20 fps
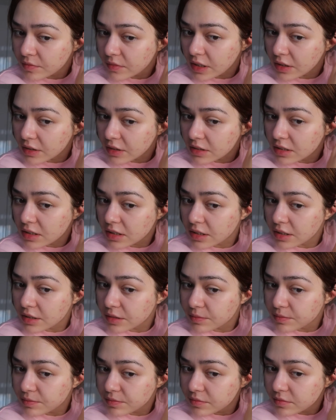how do you say it?
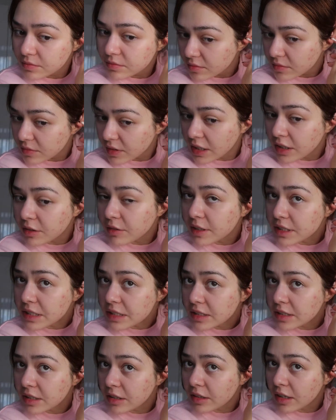Anyways,
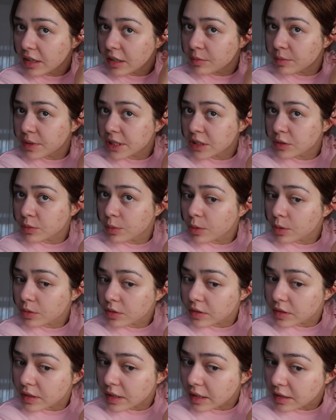it's still like a bit
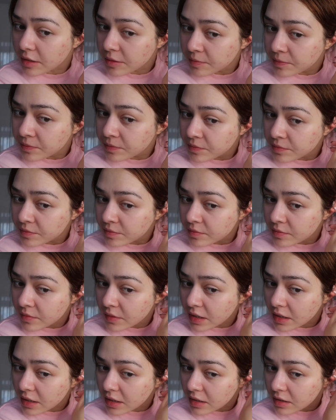swollen there
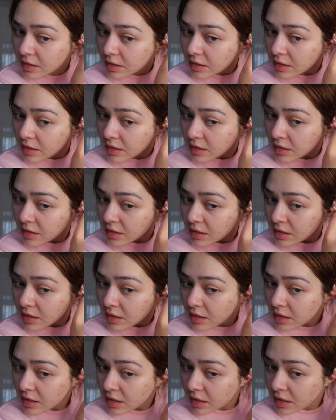and
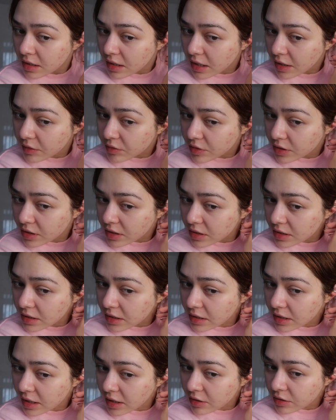I have to
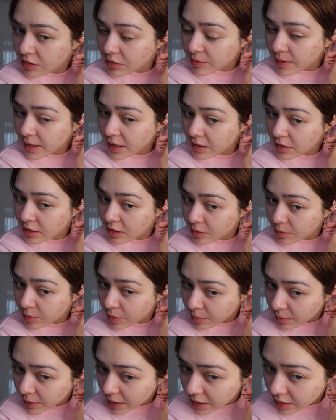clean that on the regular,
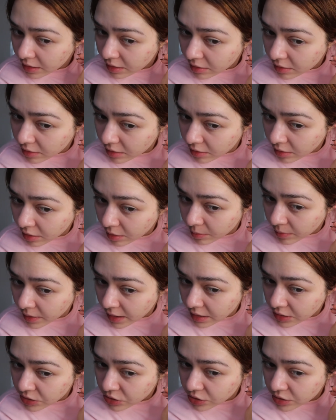but my
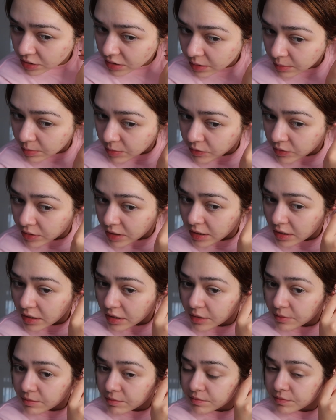dumbass just keeps
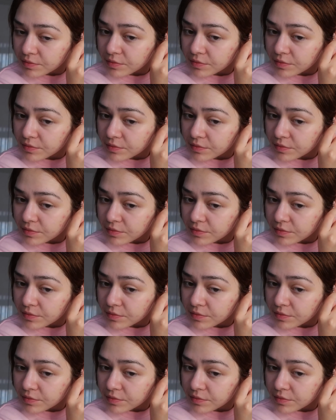forgetting.